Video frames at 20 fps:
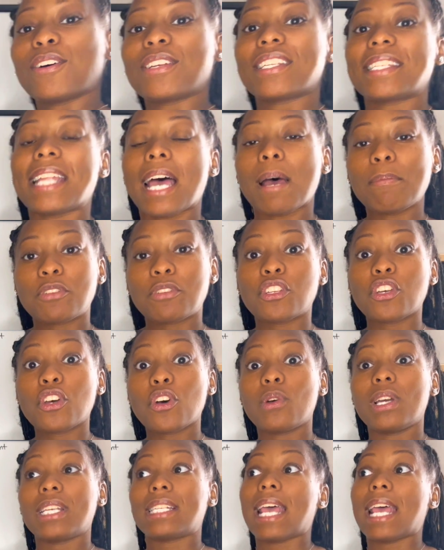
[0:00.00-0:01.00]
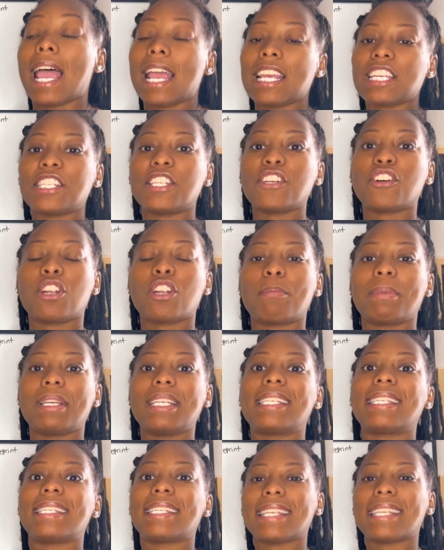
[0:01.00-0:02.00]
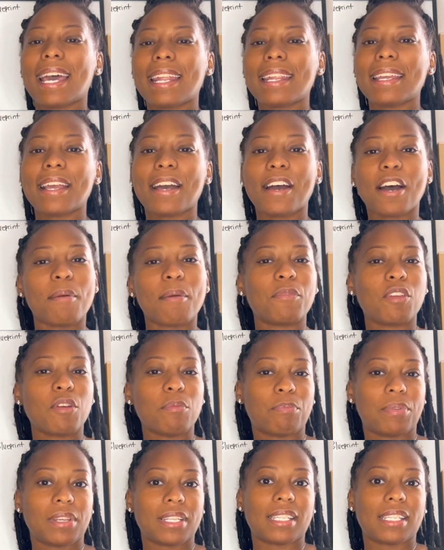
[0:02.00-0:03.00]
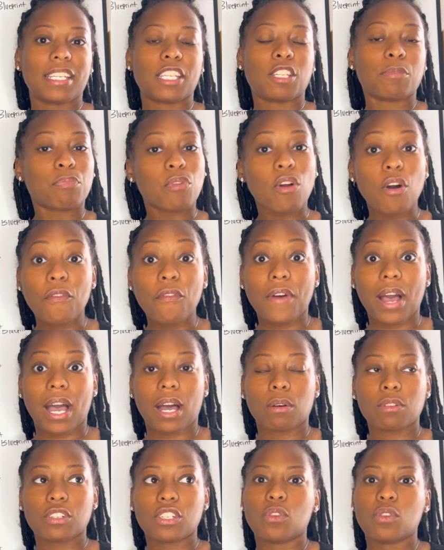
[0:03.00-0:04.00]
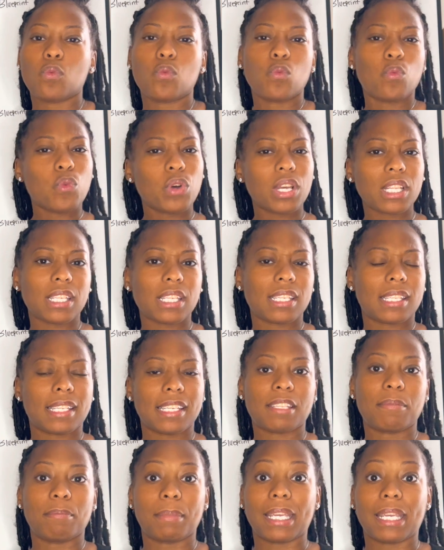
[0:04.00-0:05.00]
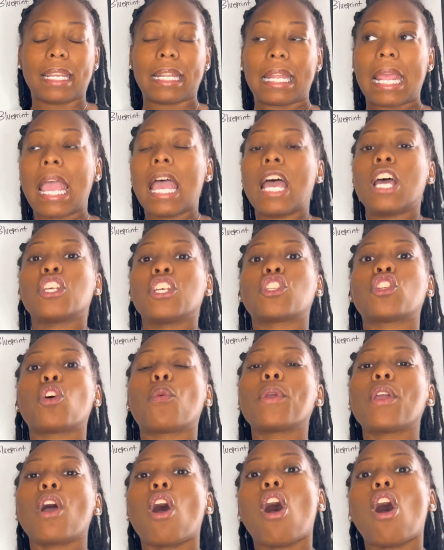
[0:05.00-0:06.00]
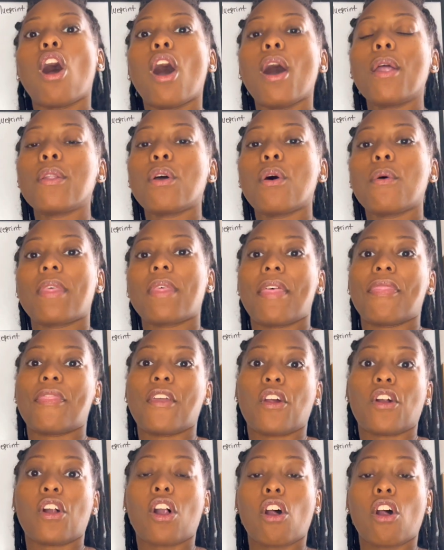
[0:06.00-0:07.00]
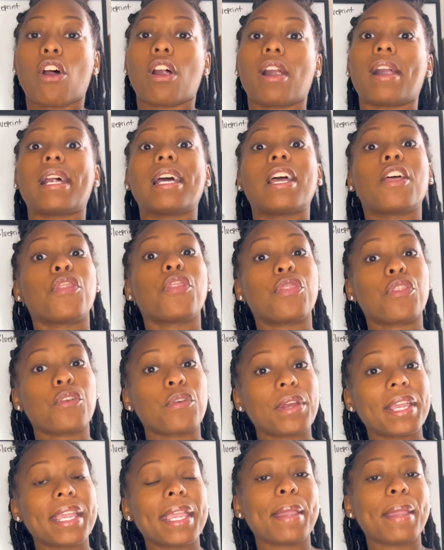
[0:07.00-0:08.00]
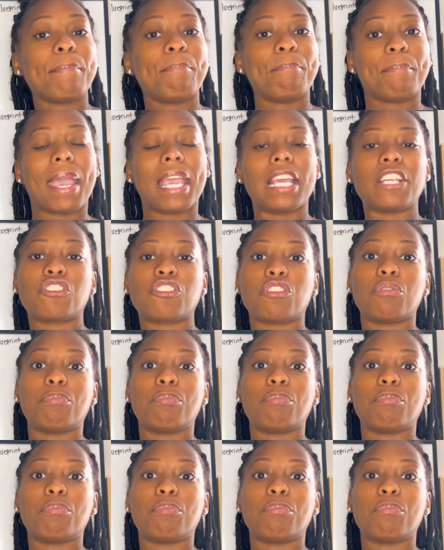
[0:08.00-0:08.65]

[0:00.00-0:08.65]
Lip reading: step 2 is actually going to be setting up your business profiles. What does this mean? So we all know that there are 3 major